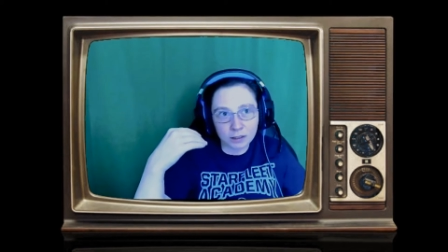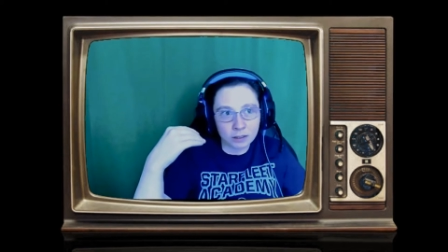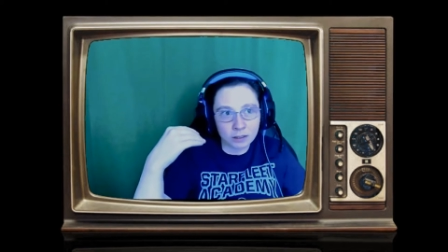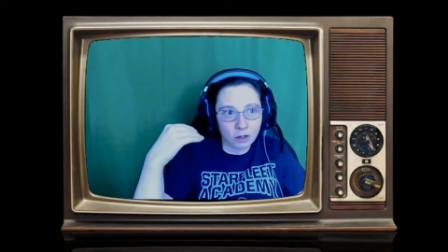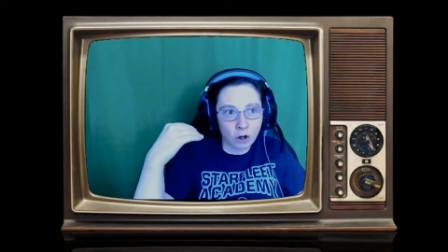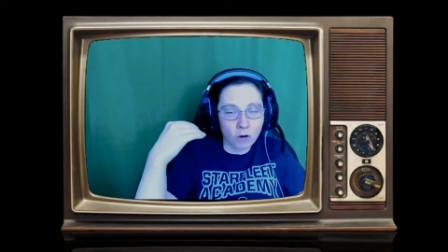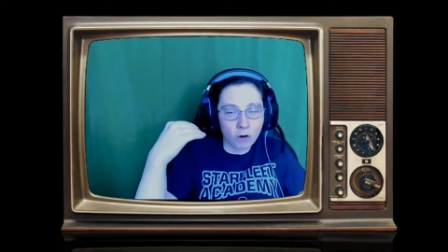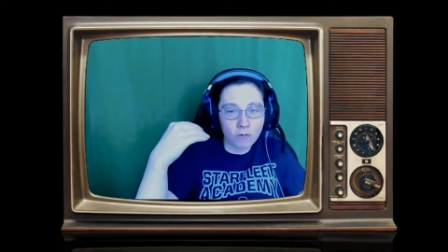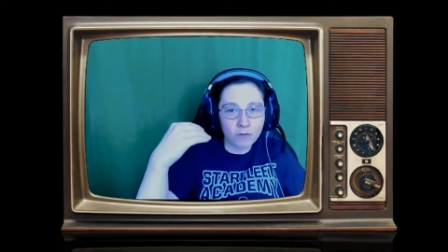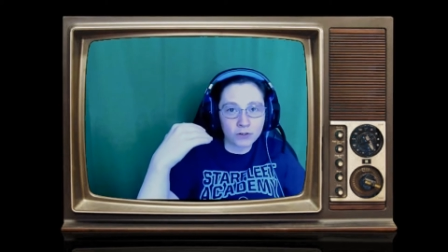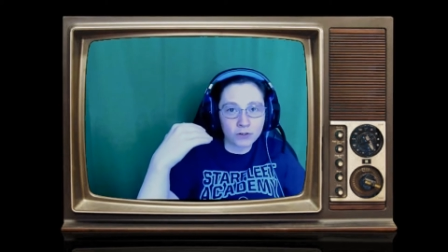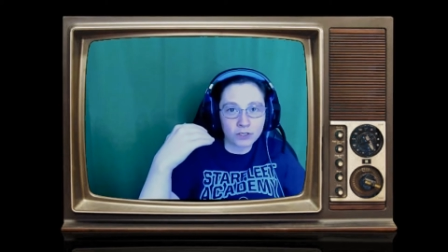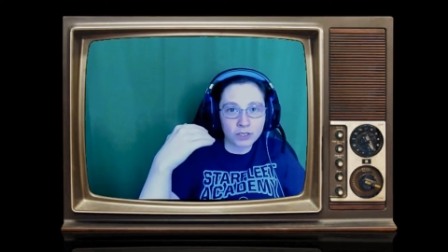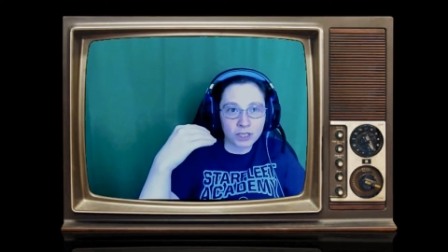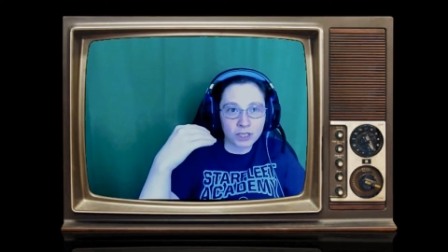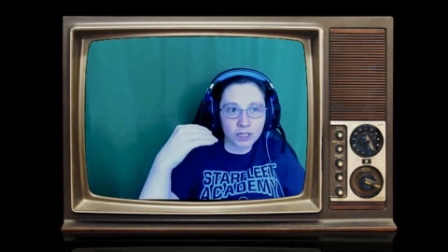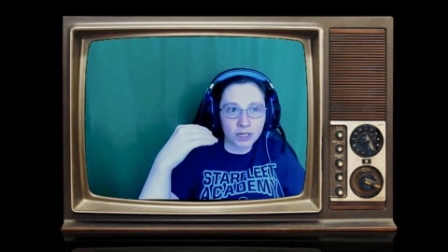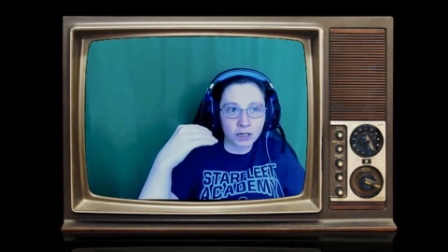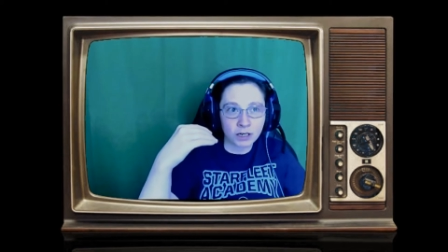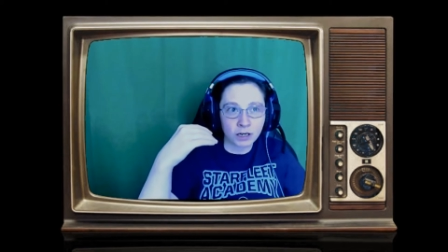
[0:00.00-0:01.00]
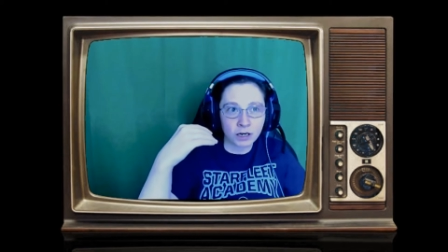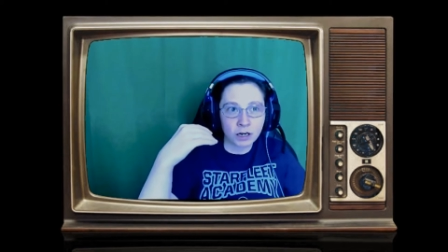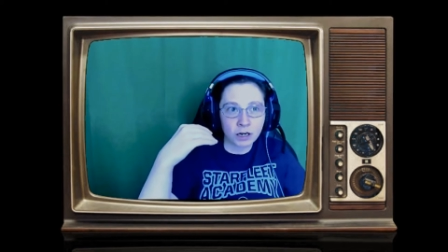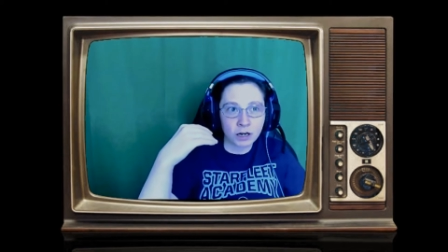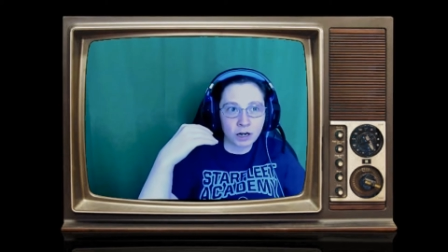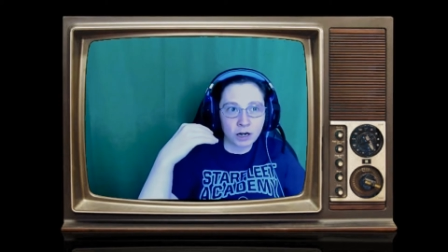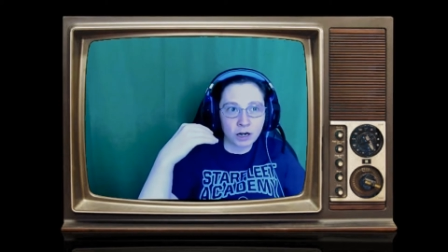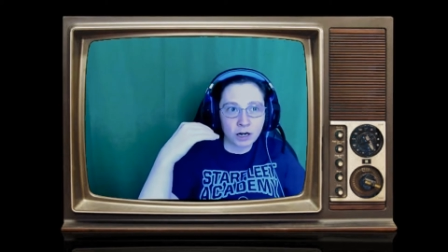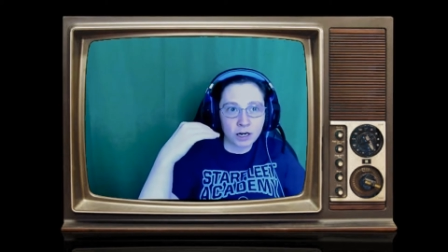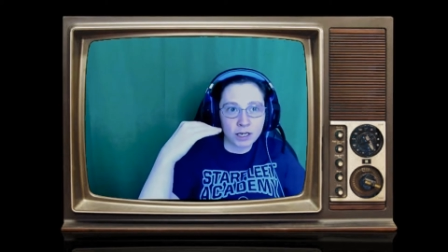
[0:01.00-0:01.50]
Overseer
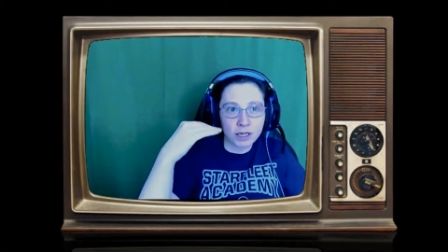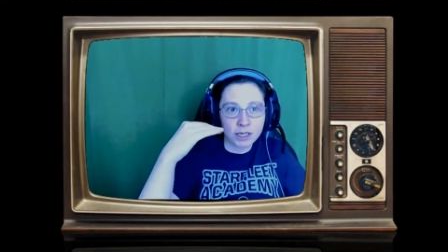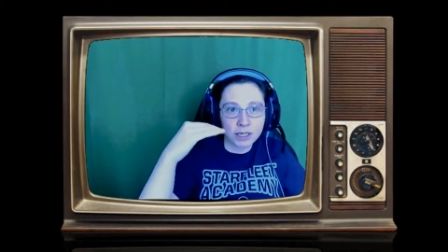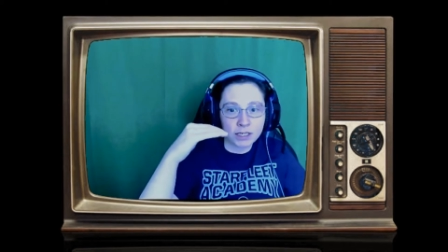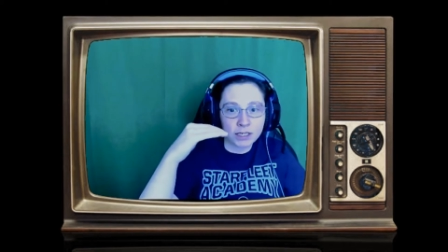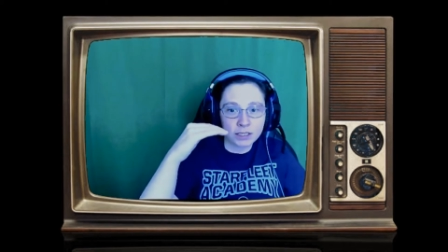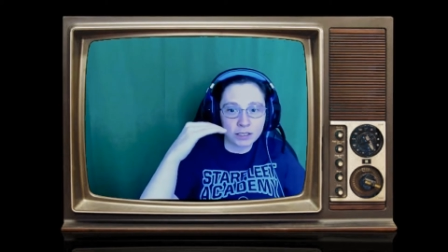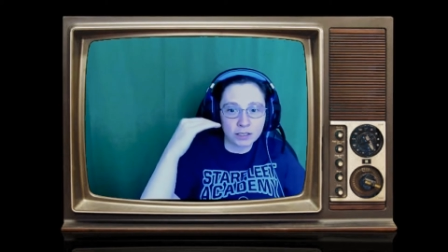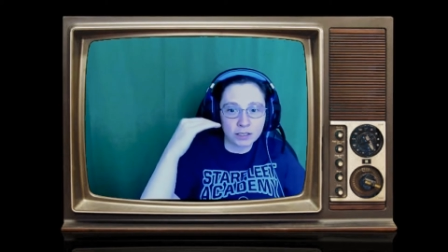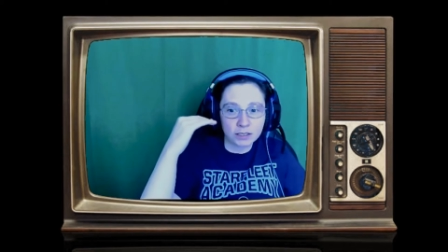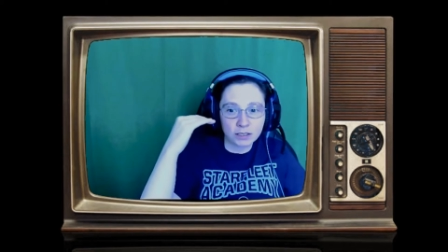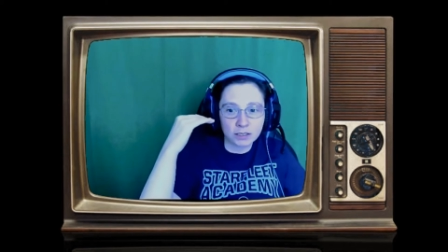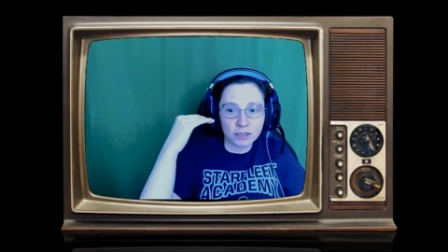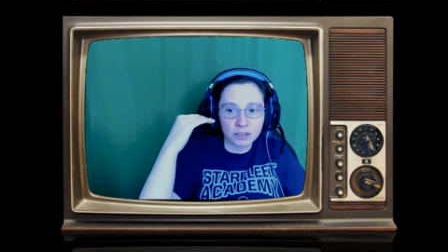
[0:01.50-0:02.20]
is